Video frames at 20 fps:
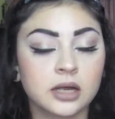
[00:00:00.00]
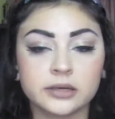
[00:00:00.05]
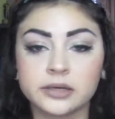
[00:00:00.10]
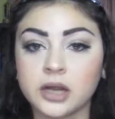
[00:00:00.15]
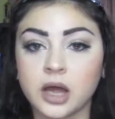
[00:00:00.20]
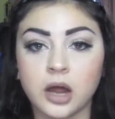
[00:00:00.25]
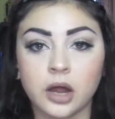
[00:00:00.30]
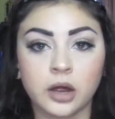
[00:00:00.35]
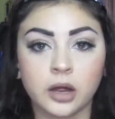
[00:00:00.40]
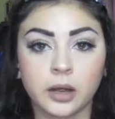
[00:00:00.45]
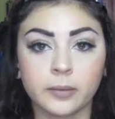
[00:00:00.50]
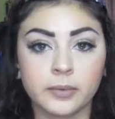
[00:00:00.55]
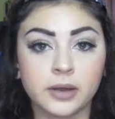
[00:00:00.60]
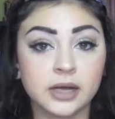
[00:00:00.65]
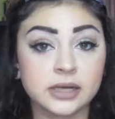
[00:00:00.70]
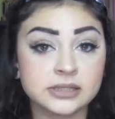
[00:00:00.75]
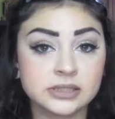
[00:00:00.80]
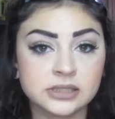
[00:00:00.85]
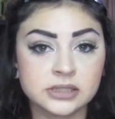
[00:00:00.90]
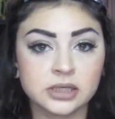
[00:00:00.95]
not
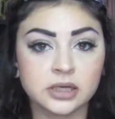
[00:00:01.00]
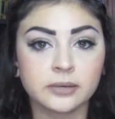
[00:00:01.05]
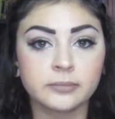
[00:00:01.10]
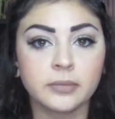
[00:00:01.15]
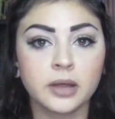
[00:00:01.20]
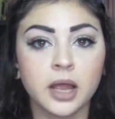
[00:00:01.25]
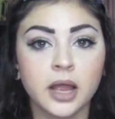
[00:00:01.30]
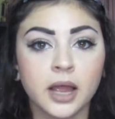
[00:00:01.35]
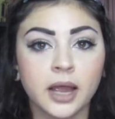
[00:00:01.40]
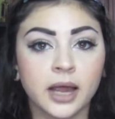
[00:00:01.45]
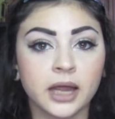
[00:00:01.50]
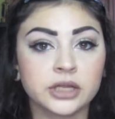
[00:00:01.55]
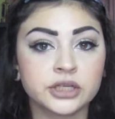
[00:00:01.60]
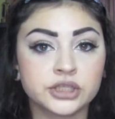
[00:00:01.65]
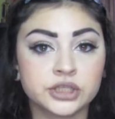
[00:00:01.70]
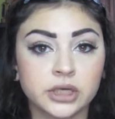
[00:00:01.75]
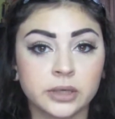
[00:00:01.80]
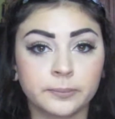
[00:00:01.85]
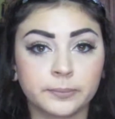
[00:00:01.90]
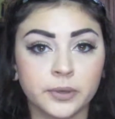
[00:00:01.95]
custom, I
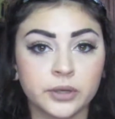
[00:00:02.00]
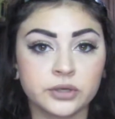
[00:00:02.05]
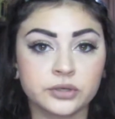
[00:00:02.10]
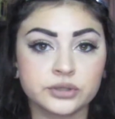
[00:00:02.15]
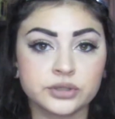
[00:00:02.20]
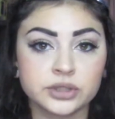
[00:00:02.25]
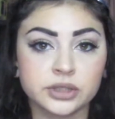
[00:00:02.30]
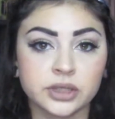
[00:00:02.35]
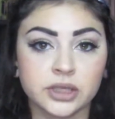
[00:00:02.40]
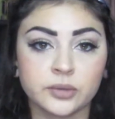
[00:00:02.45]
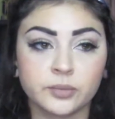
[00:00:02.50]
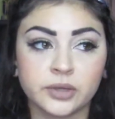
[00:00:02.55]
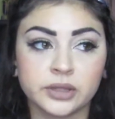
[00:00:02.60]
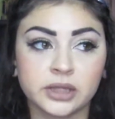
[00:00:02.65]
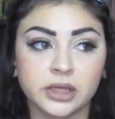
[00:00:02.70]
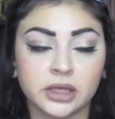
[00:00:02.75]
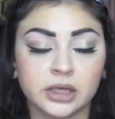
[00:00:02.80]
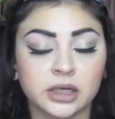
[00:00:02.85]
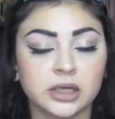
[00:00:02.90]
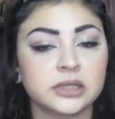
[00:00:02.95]
ship it usually
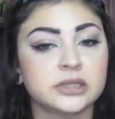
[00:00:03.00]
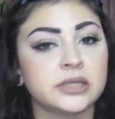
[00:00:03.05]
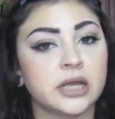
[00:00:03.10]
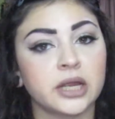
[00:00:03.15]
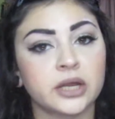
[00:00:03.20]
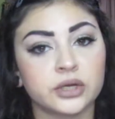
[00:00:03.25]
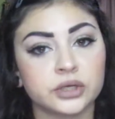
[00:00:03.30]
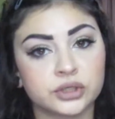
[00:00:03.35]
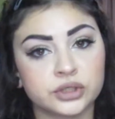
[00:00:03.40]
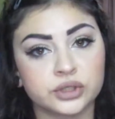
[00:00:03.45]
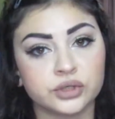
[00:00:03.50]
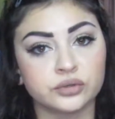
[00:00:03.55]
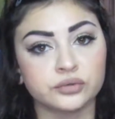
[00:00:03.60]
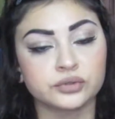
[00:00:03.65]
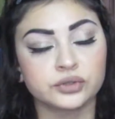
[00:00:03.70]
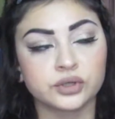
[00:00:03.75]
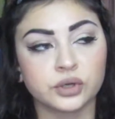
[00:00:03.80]
within a day or two.